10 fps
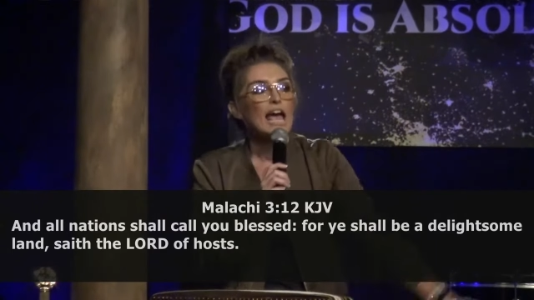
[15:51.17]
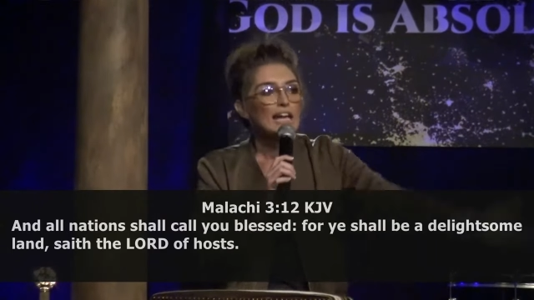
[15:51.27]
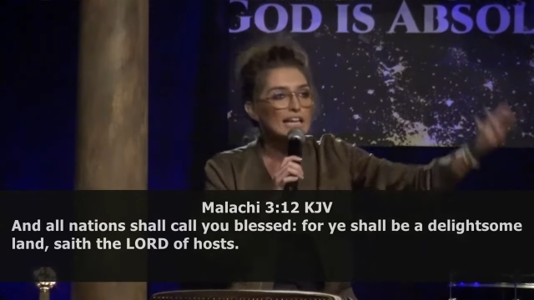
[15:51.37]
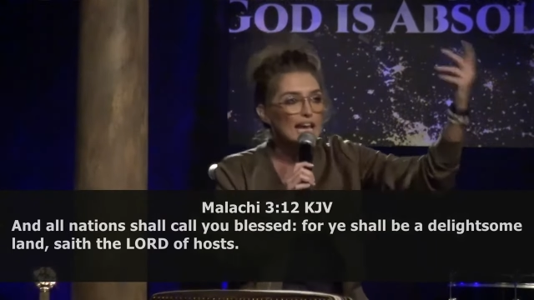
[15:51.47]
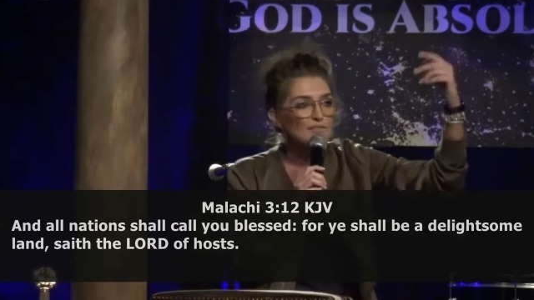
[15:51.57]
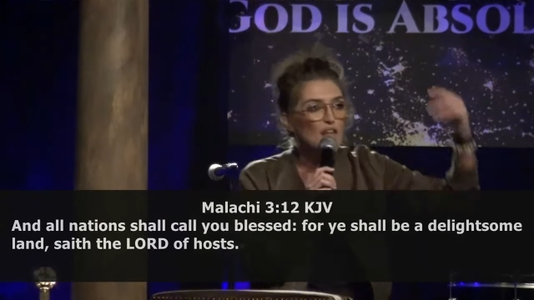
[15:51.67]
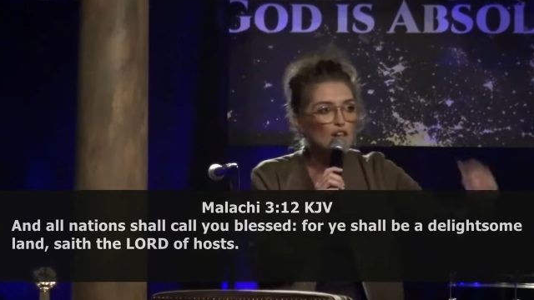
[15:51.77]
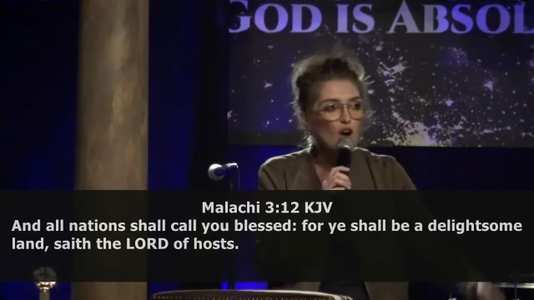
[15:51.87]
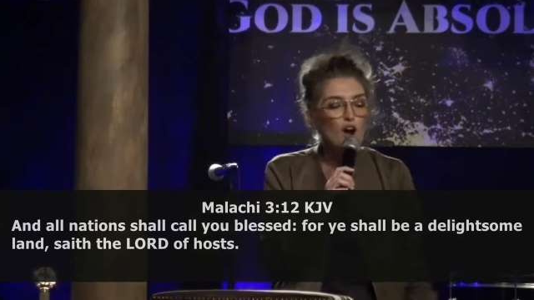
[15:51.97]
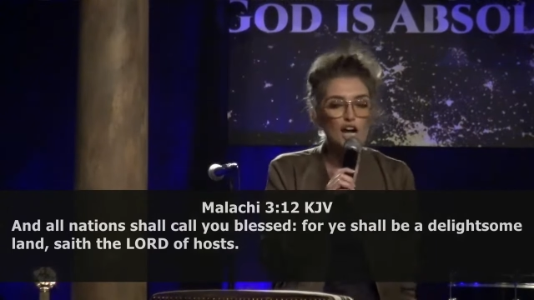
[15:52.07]
Give the
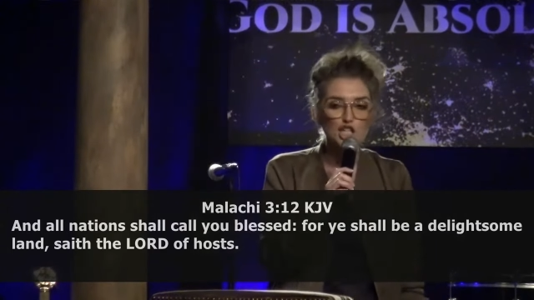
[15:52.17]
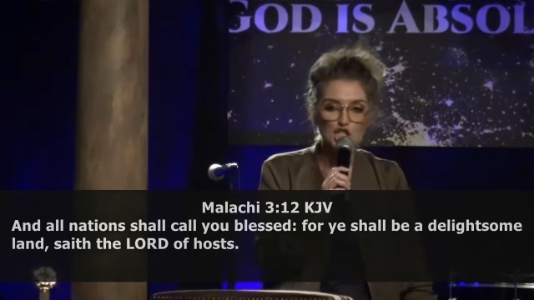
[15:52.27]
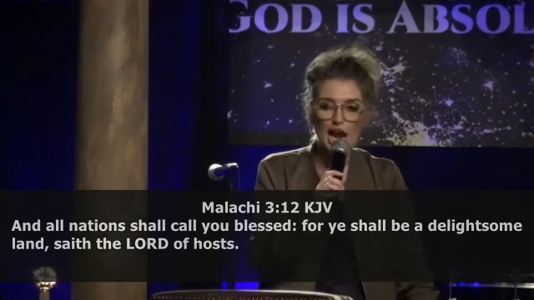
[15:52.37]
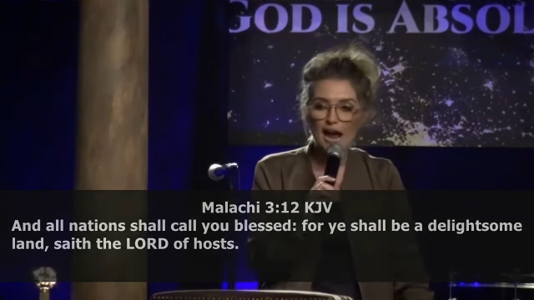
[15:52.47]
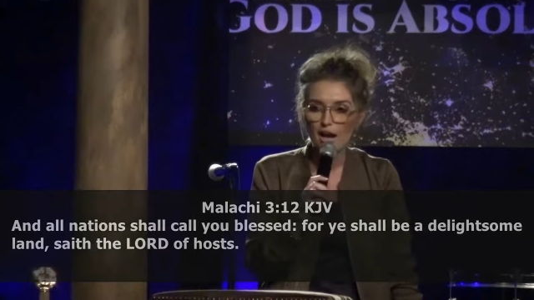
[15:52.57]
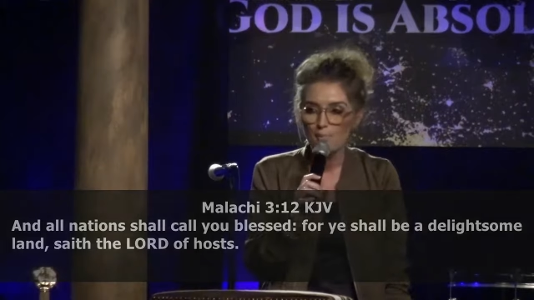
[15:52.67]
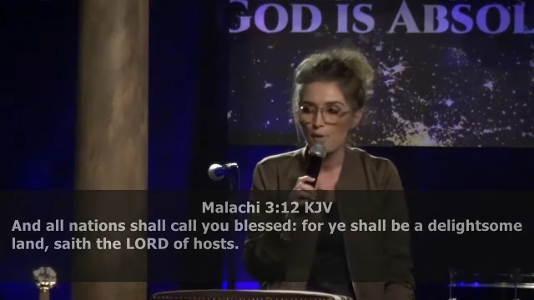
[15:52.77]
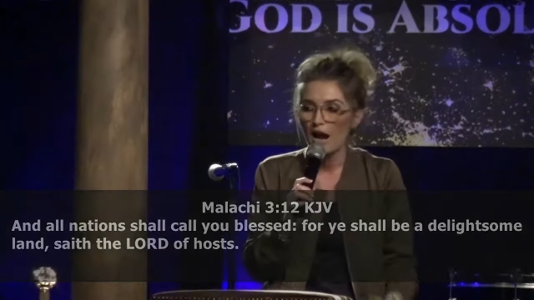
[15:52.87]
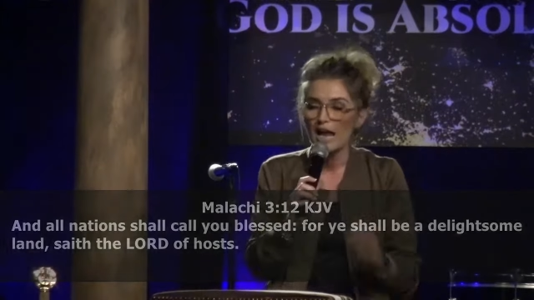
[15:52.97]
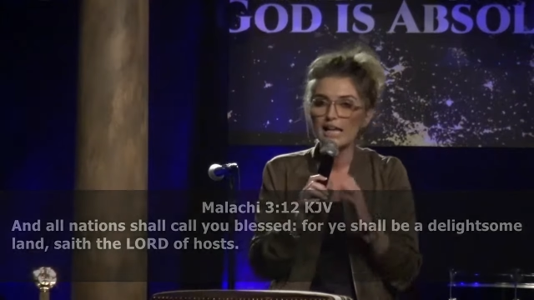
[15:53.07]
Lord a shout of
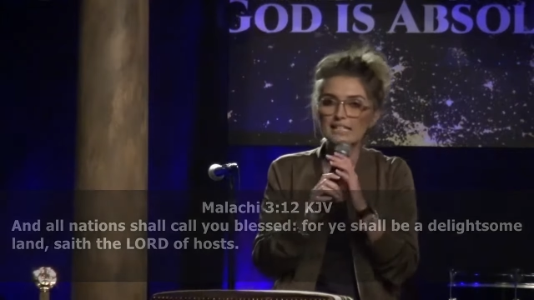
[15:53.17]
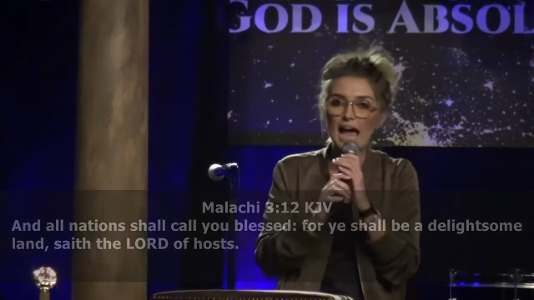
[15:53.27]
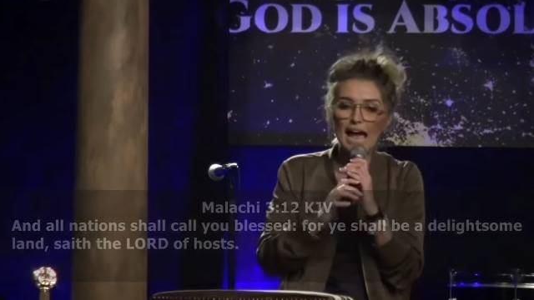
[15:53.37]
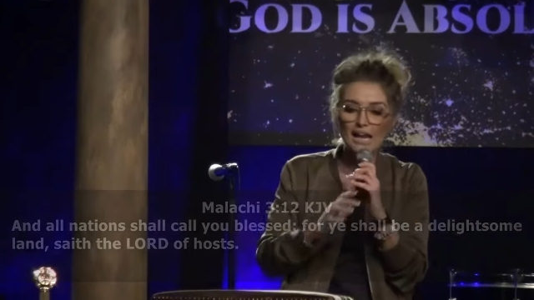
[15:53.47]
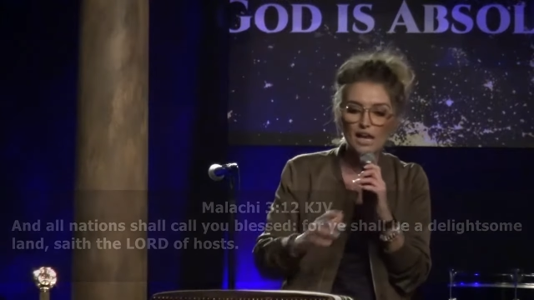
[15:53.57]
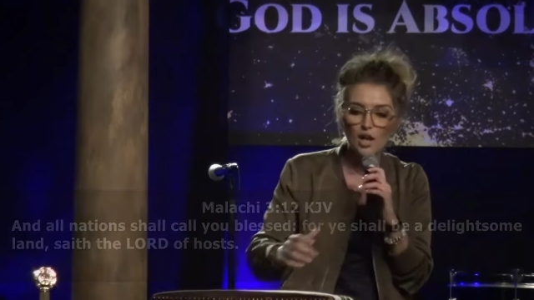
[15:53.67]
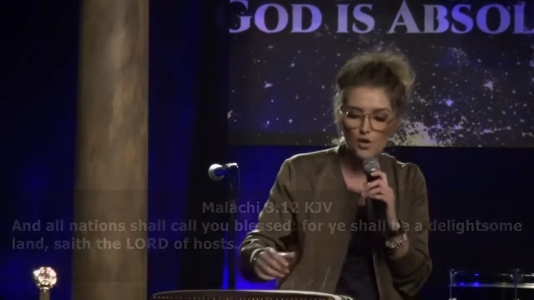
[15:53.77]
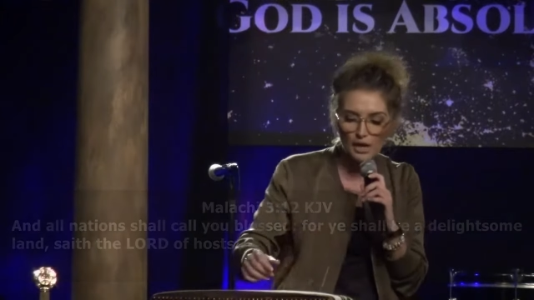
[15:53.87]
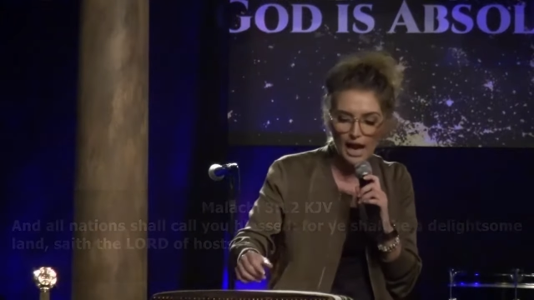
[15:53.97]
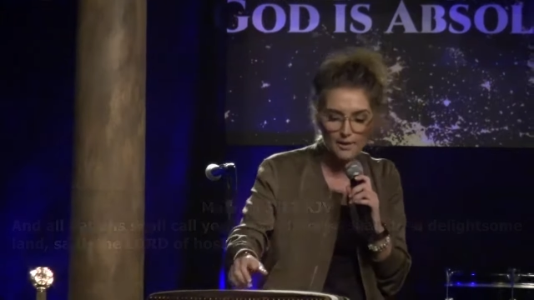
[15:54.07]
praise.
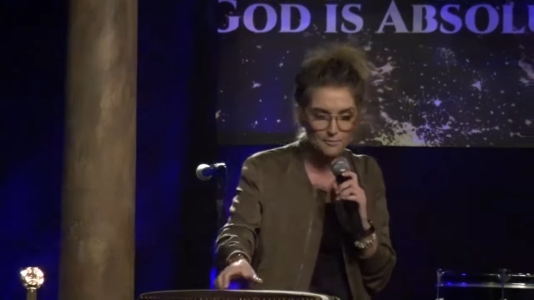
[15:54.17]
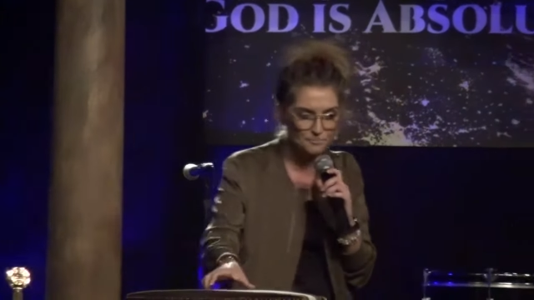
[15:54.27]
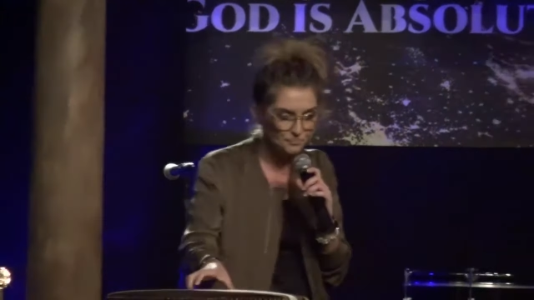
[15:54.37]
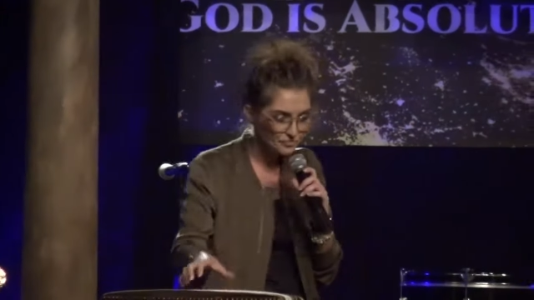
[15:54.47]
Hallelujah.